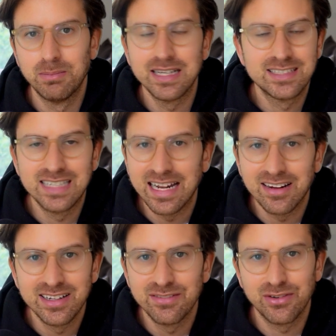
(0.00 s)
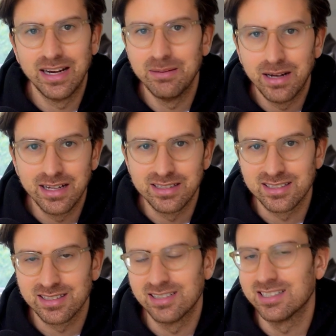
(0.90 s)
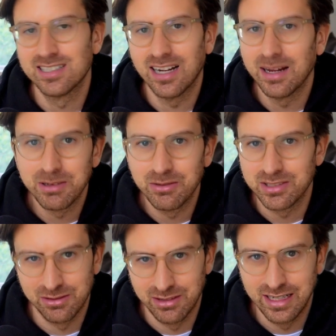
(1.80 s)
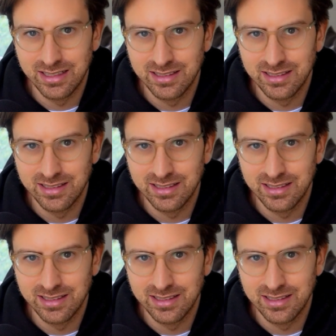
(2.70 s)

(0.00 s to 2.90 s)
But I sat on it for 8 months because the timing wasn't right.